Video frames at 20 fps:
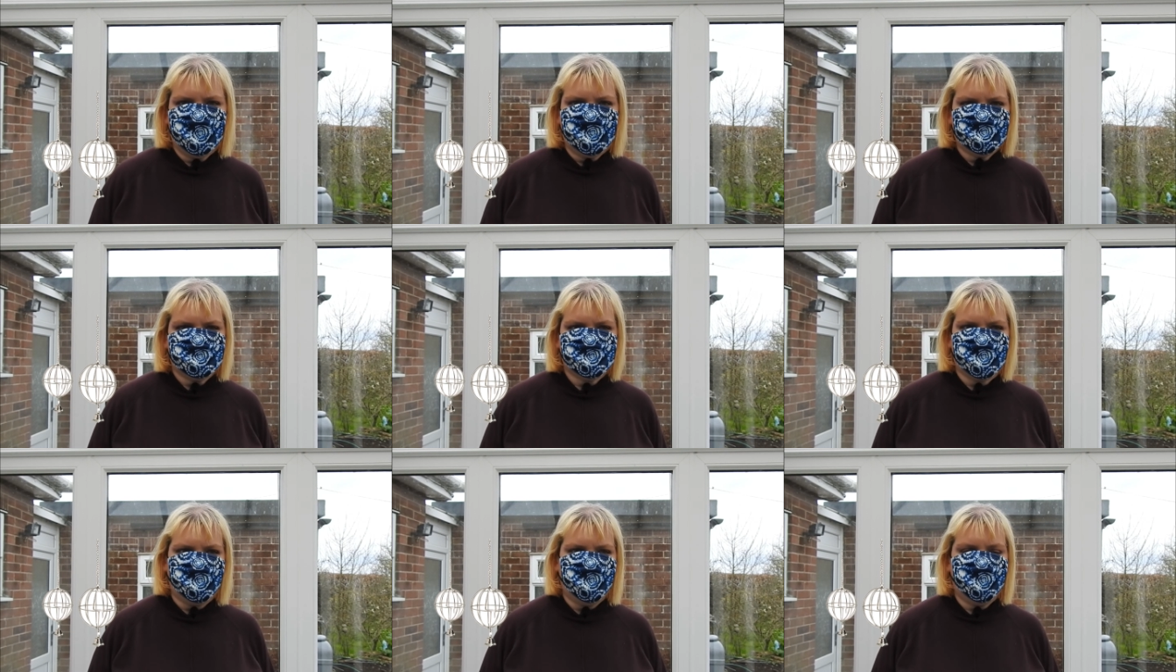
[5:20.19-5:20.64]

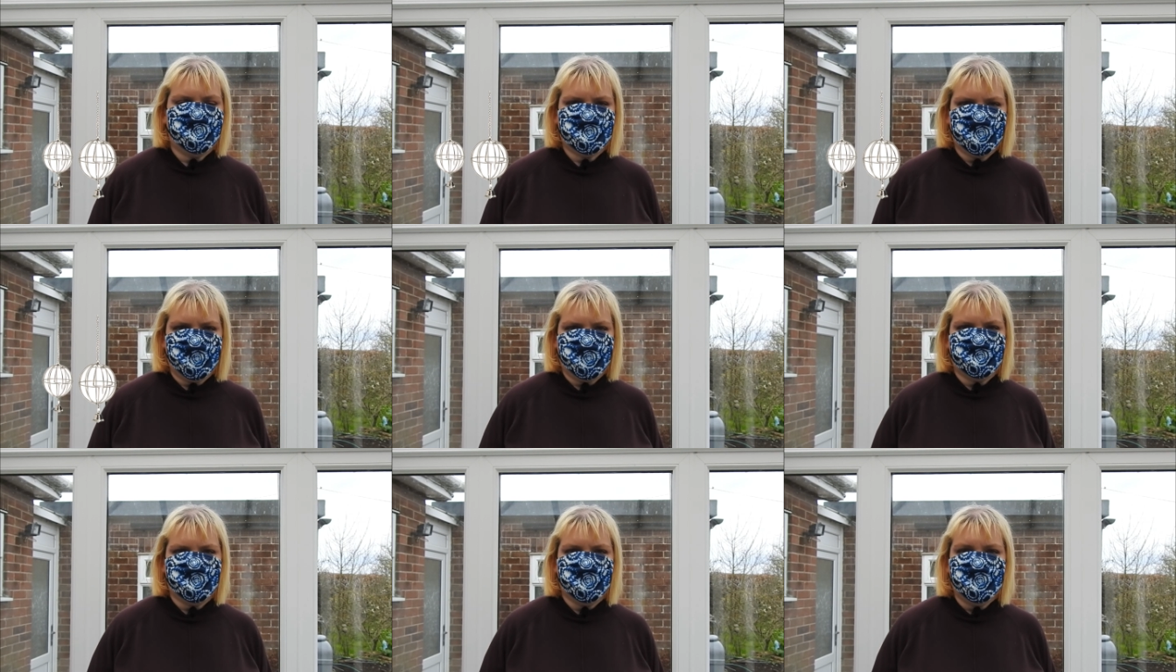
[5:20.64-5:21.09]
So
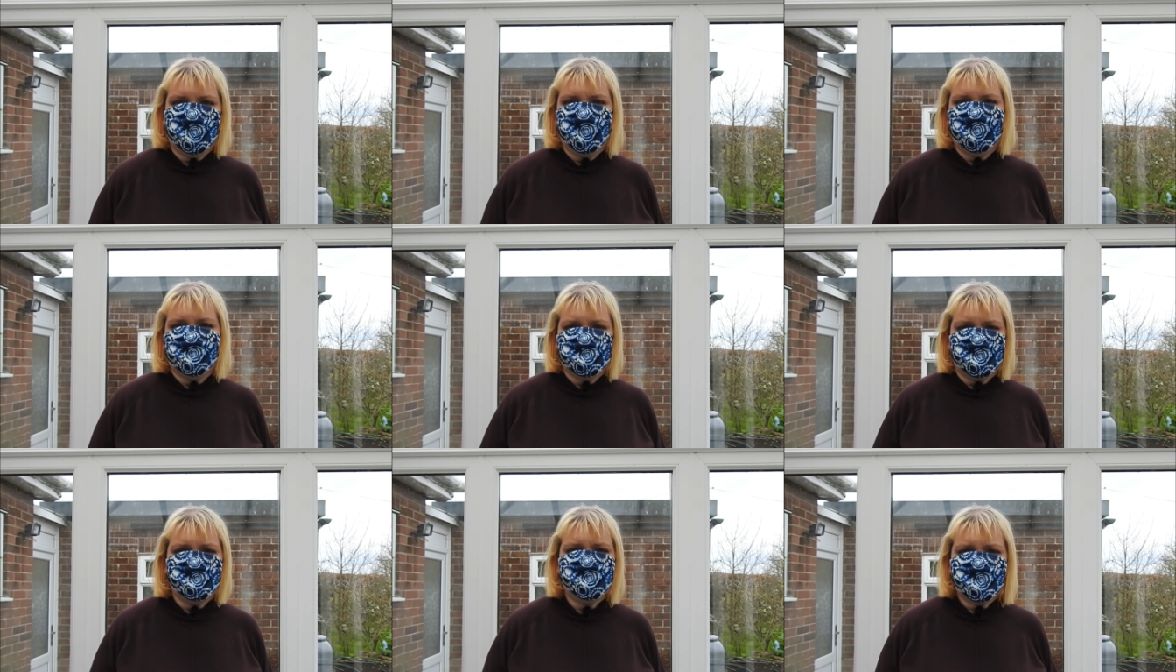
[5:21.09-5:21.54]
again,
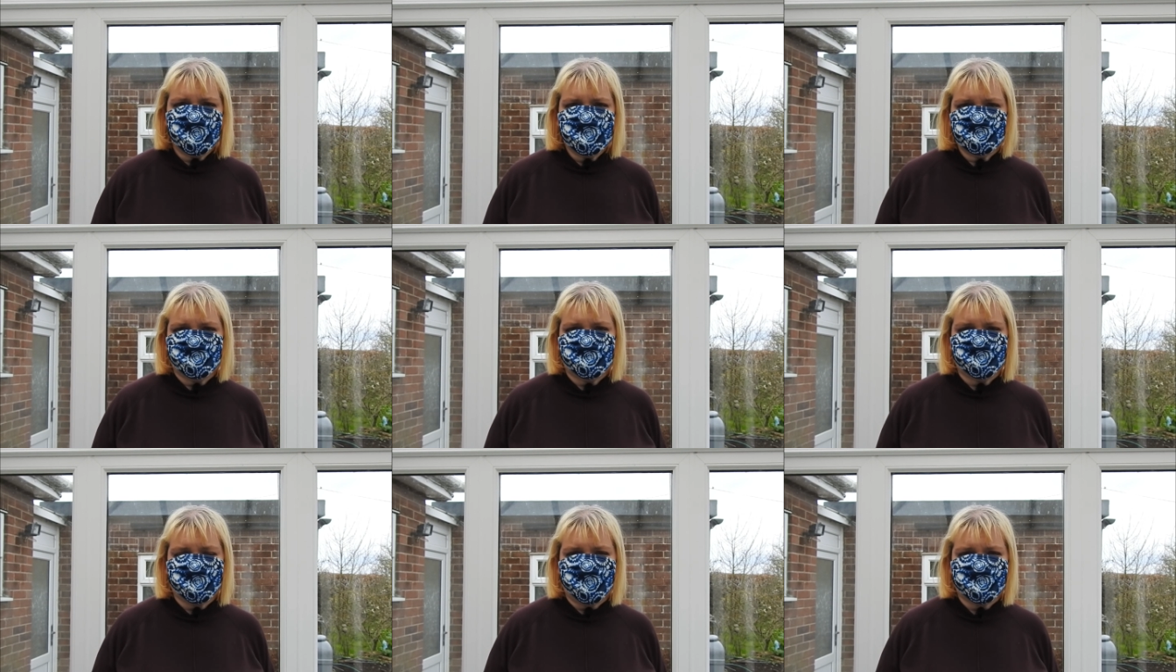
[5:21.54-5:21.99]
all
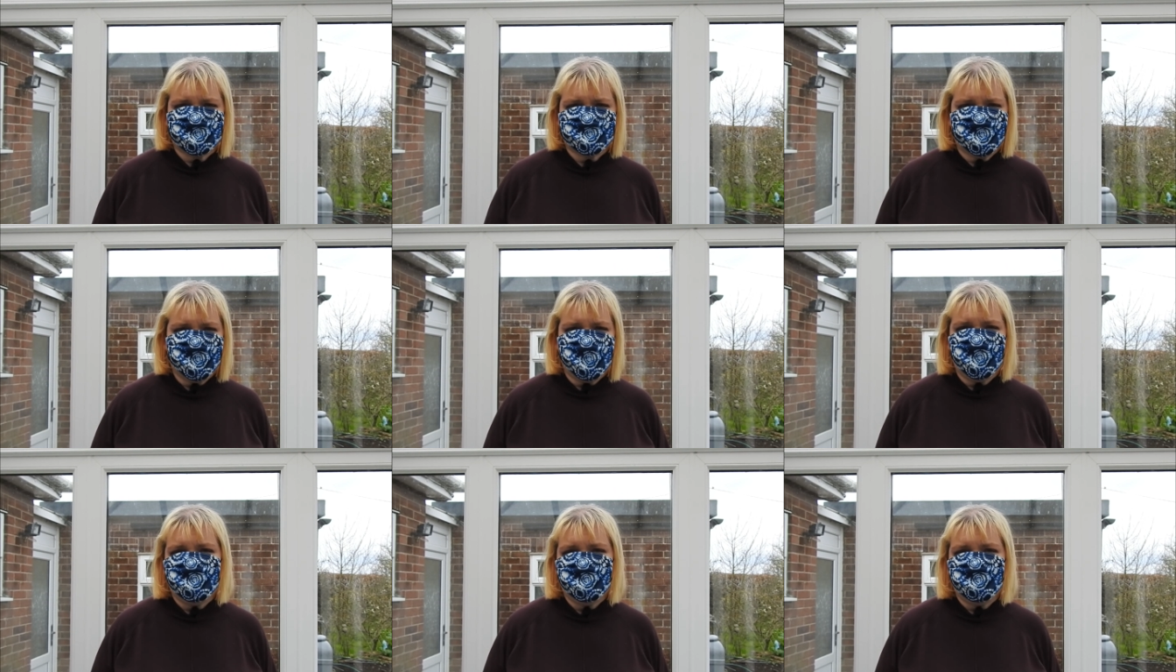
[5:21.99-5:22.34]
these products